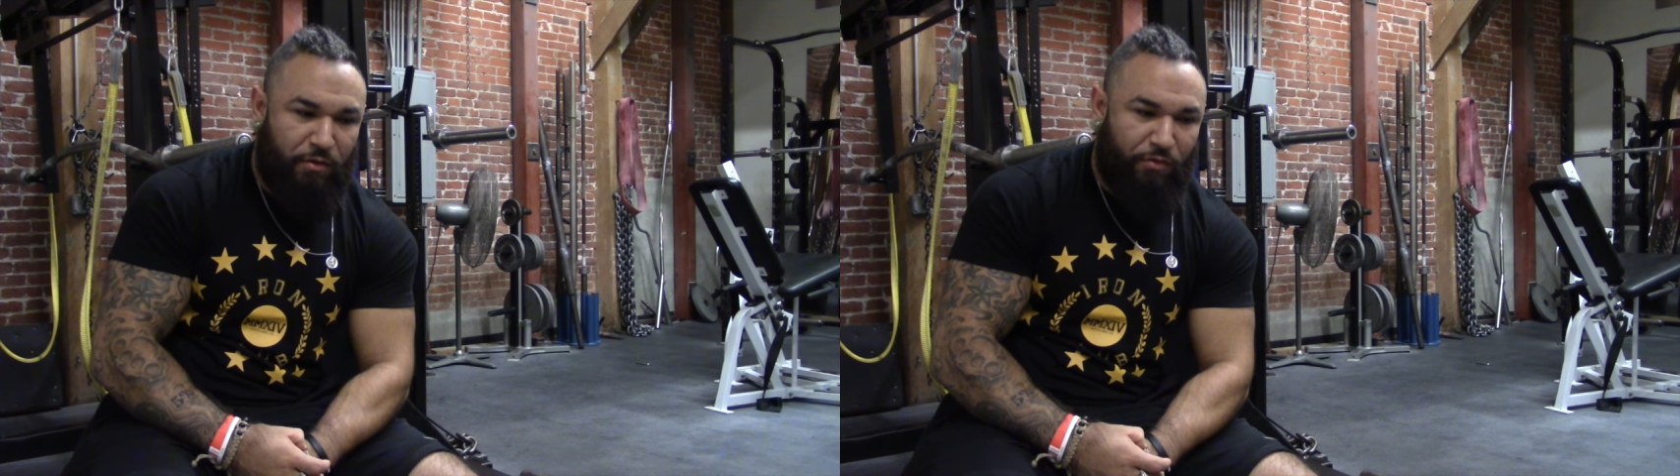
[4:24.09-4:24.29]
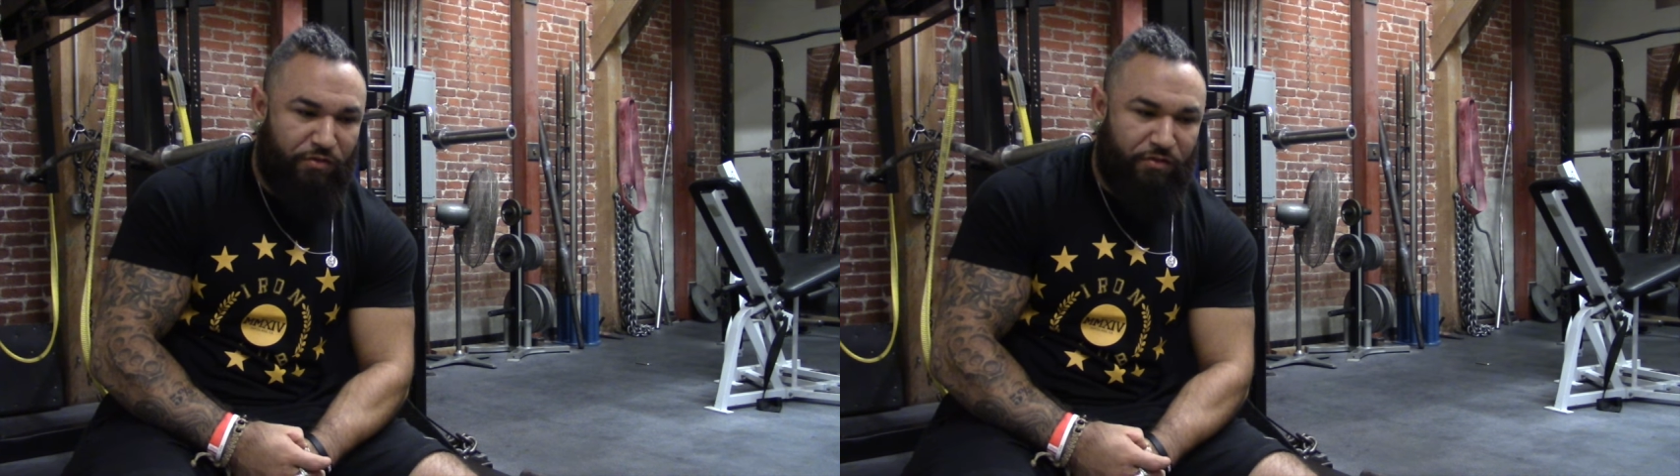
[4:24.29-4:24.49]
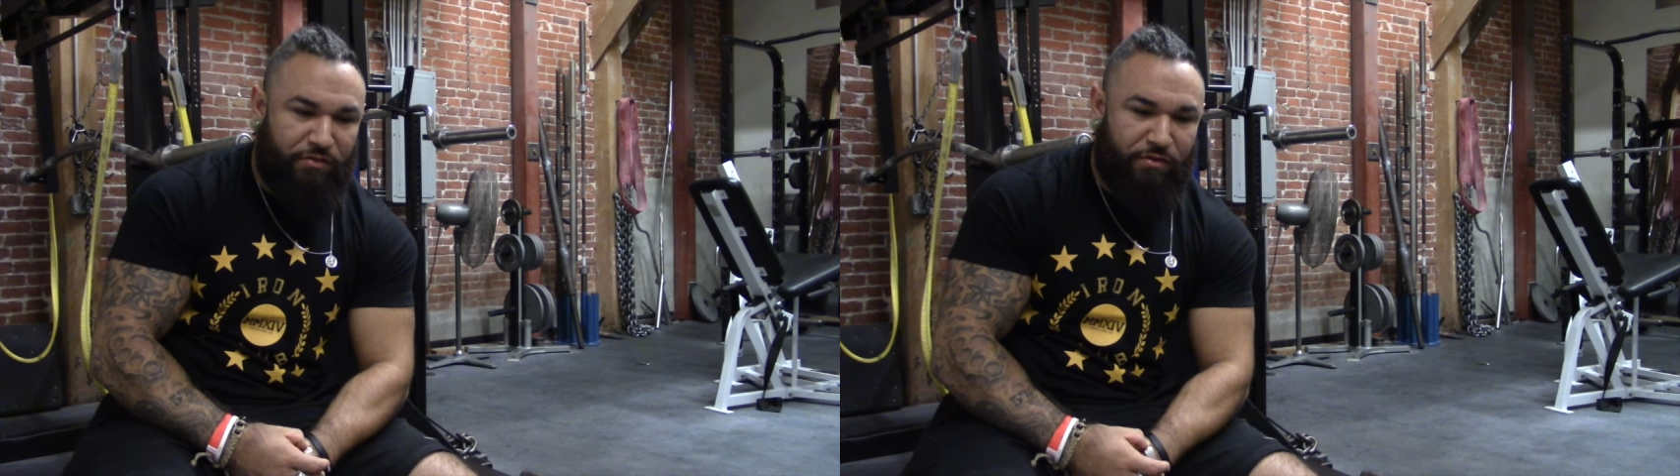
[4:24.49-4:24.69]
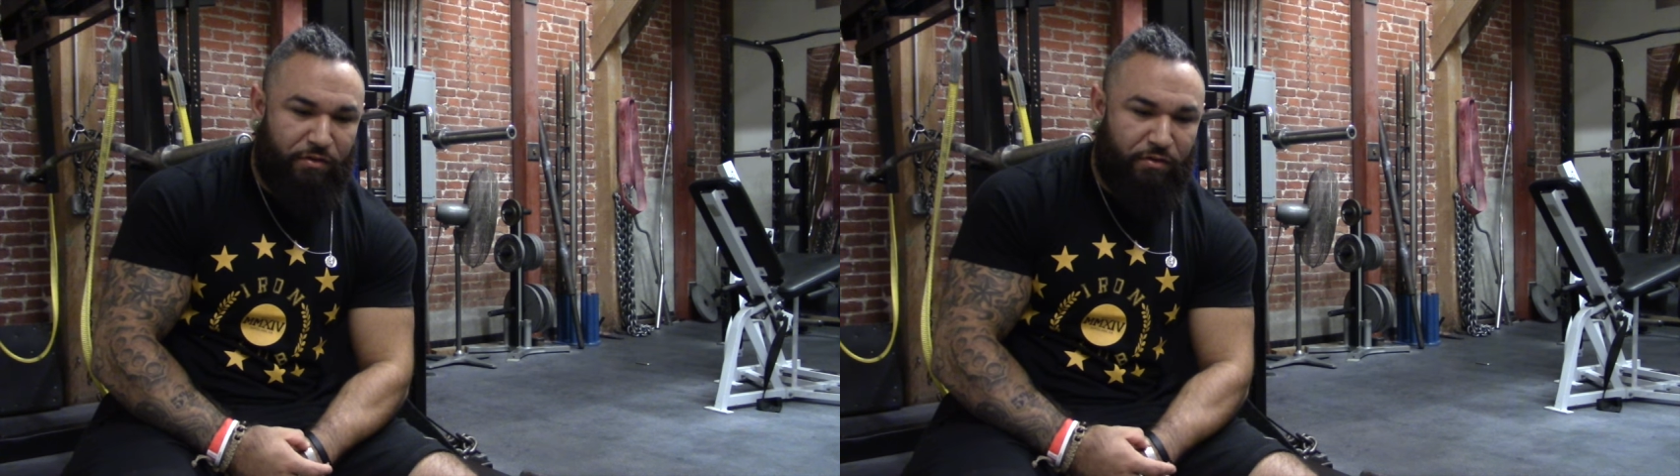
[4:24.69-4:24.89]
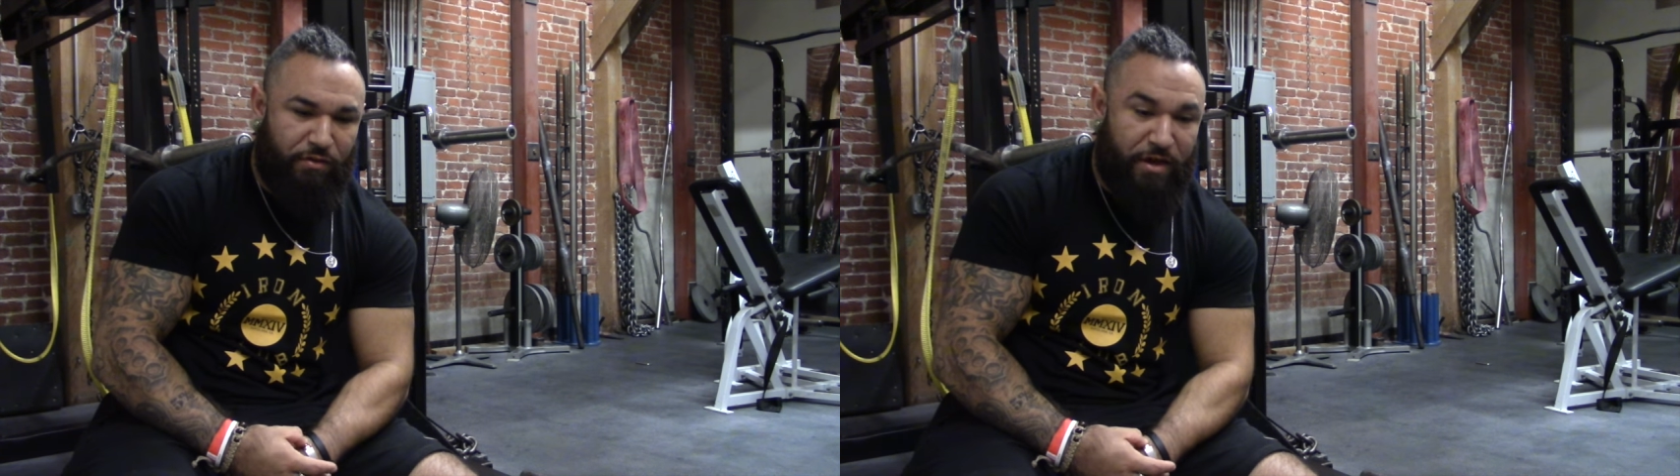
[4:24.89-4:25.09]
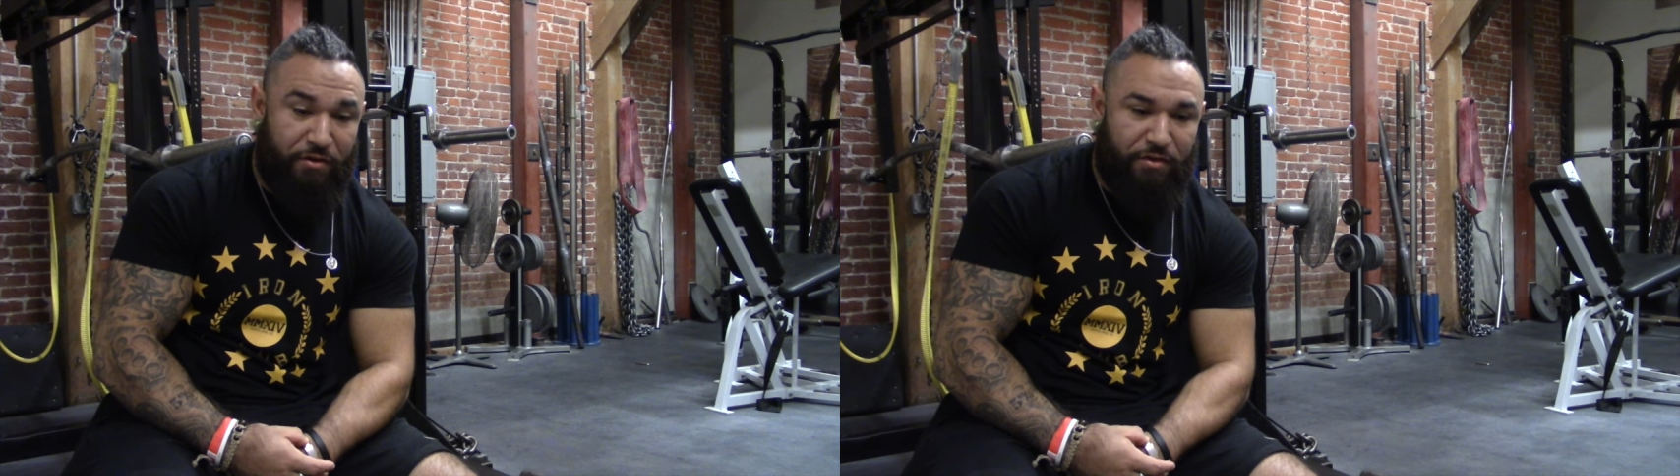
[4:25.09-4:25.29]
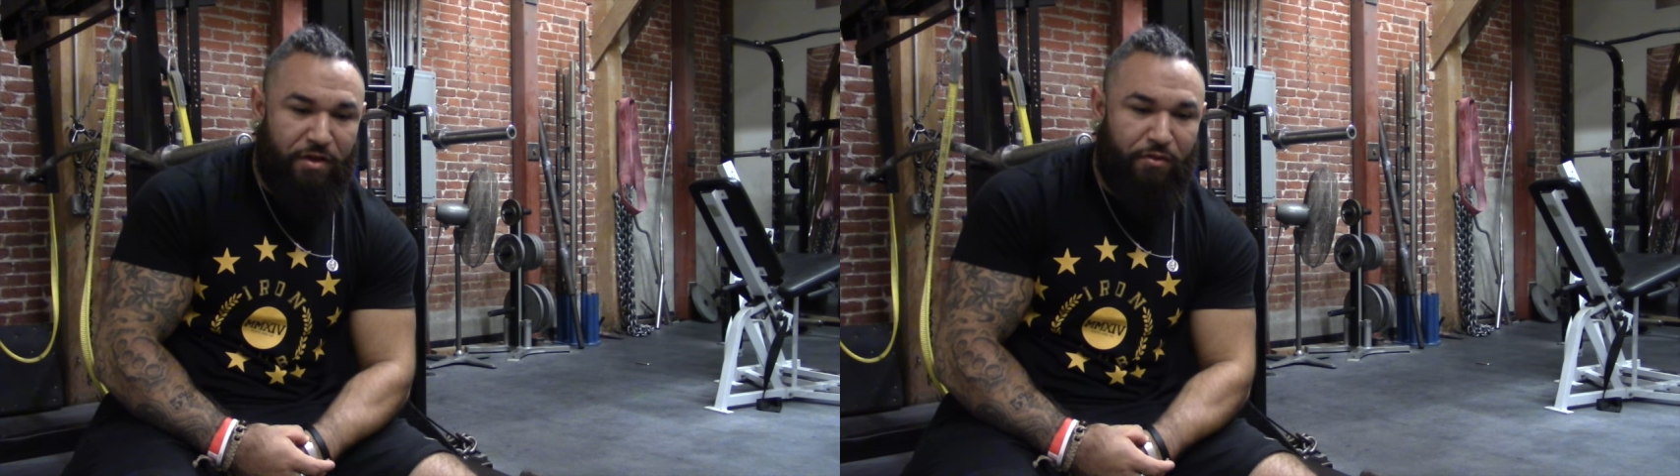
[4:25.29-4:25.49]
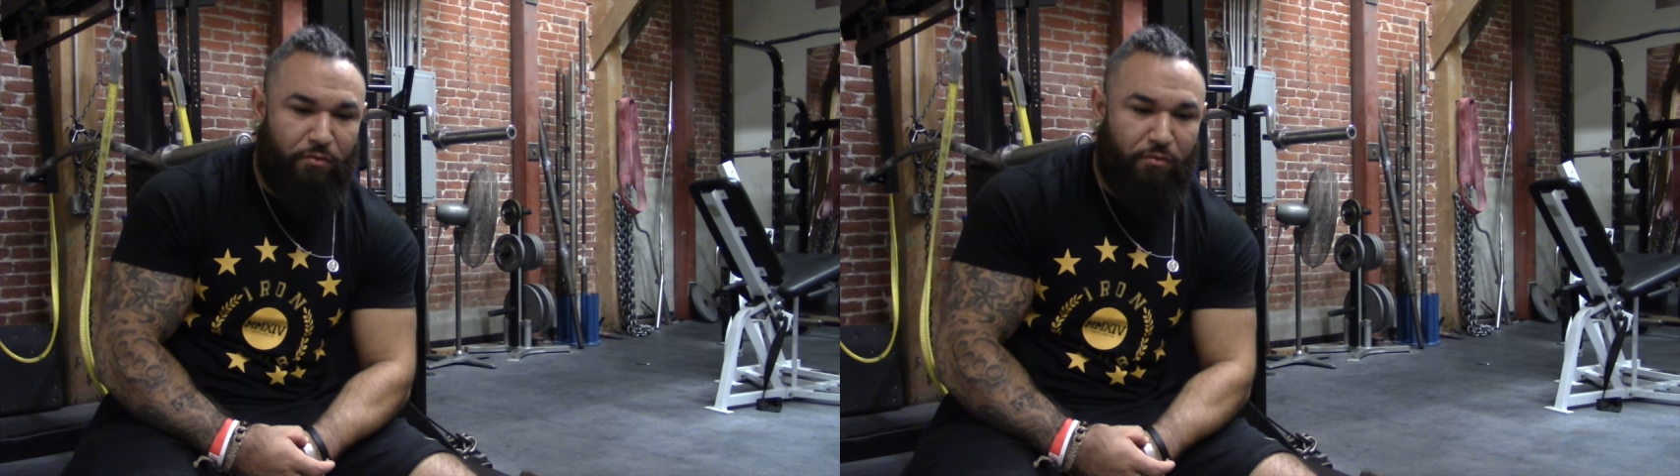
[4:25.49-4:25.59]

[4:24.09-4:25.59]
it wasn't until later down